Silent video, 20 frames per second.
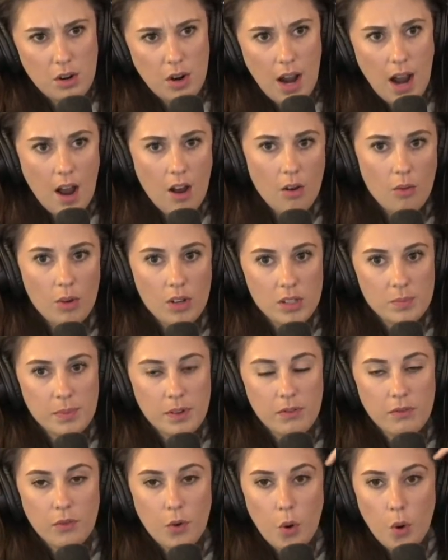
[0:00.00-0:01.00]
how it was
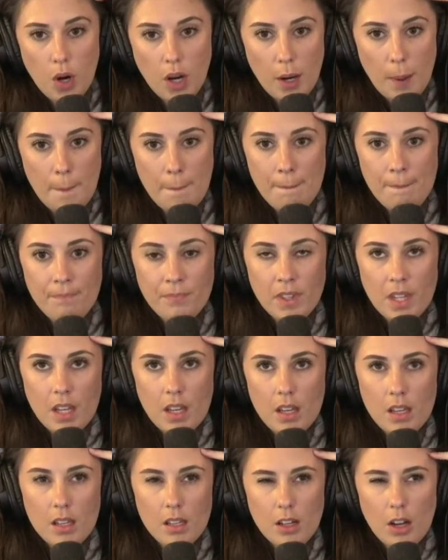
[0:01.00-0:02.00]
before.
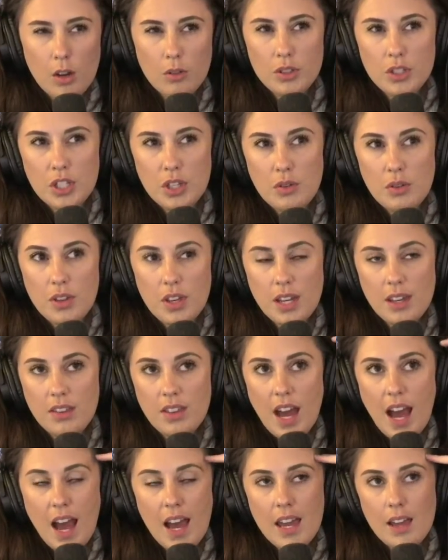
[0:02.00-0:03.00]
Do you
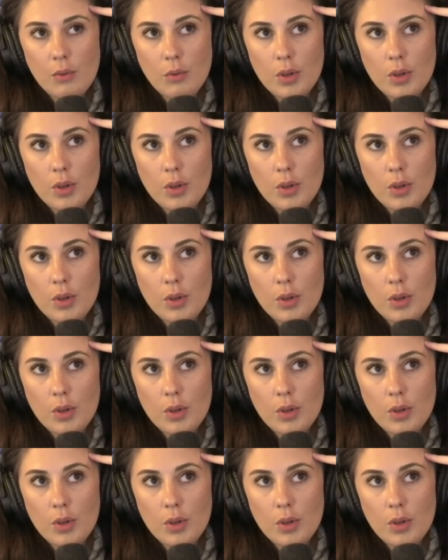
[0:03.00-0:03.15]
think that